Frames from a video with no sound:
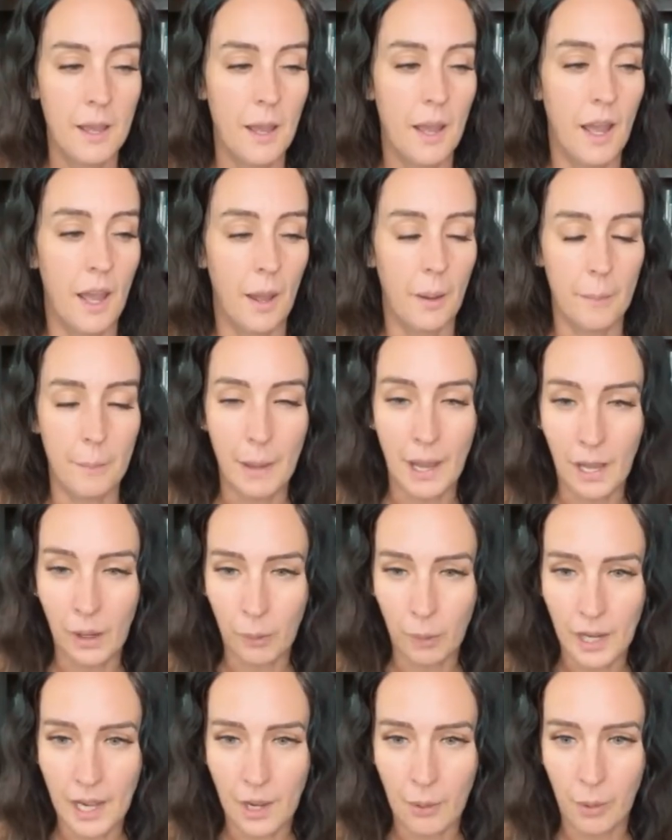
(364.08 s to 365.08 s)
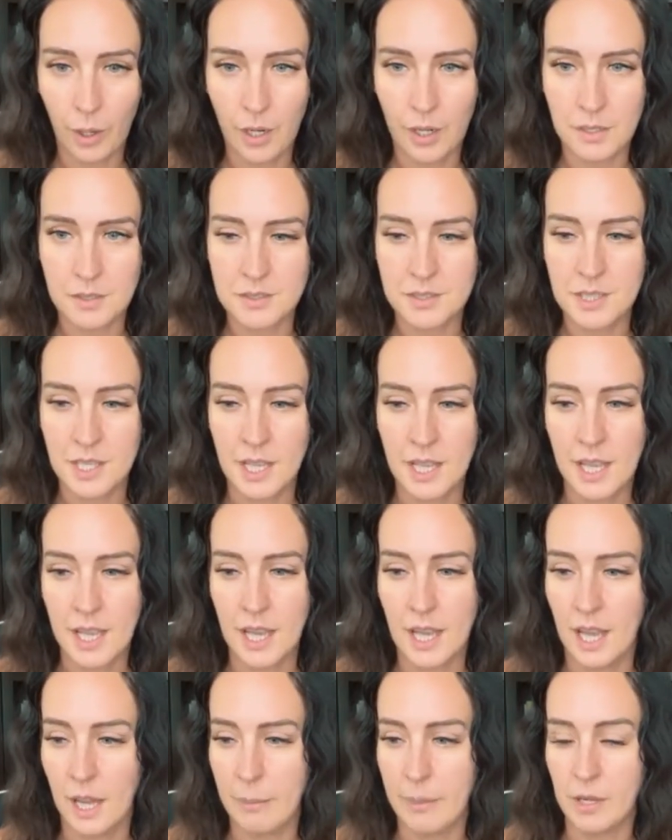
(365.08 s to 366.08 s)
Uh, power hours.
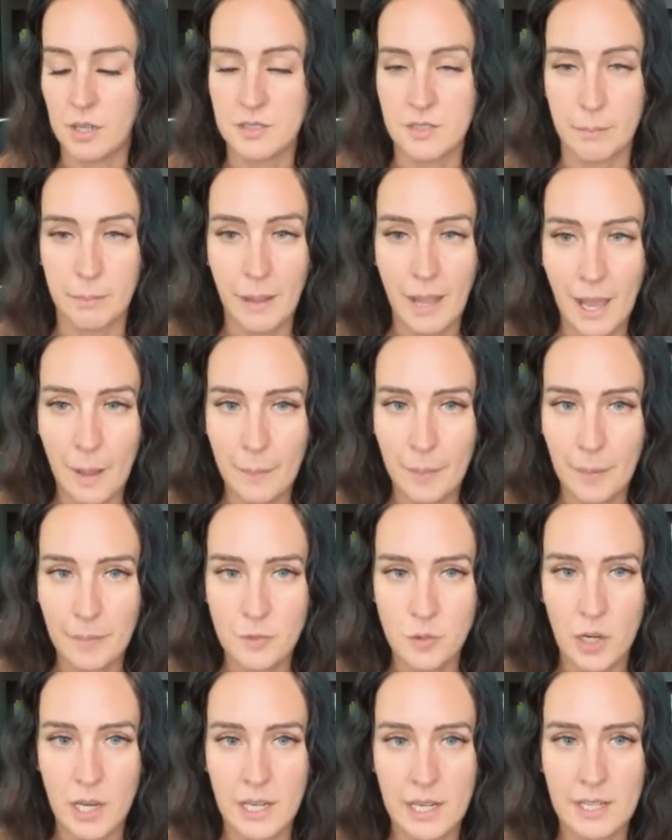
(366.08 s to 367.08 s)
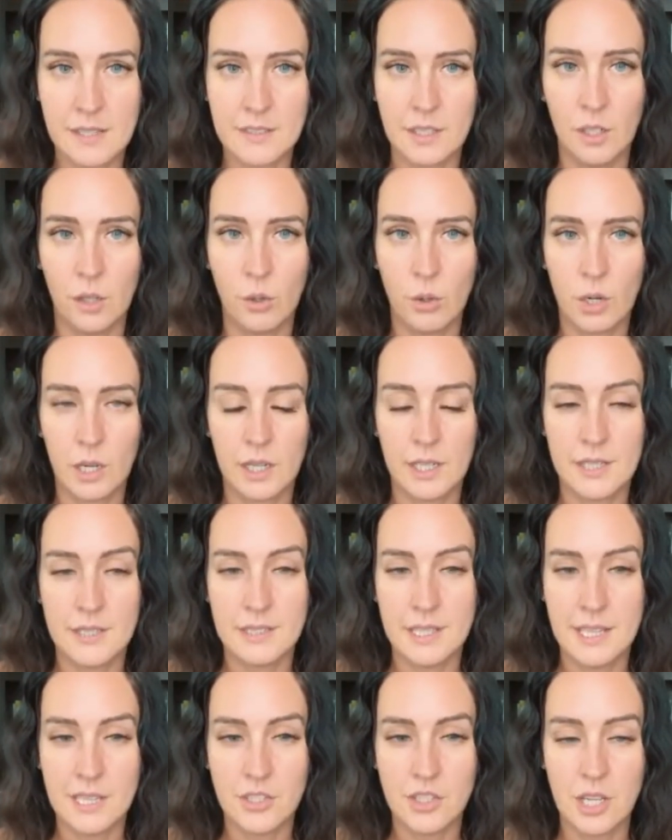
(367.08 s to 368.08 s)
Um, there's some pop-up trainings in our
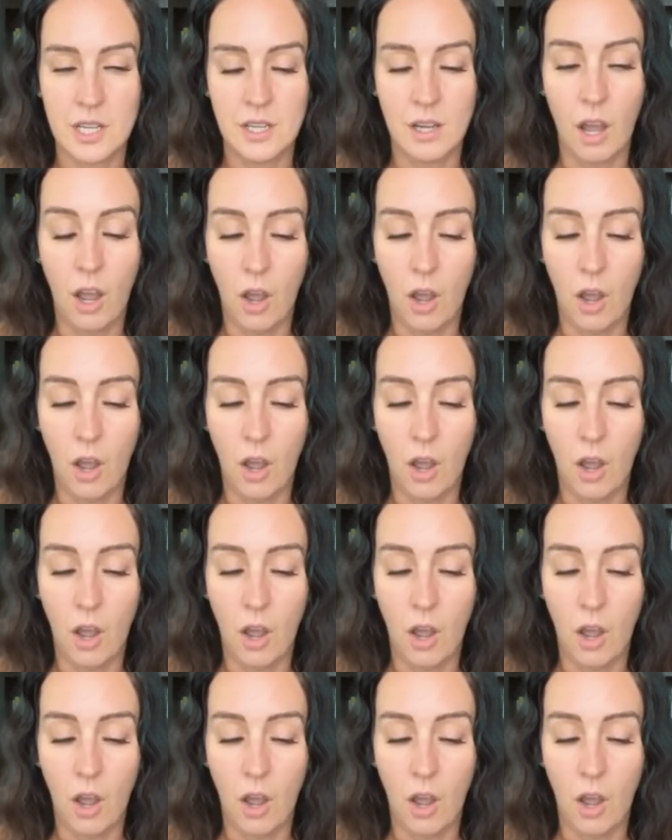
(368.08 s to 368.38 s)
organization,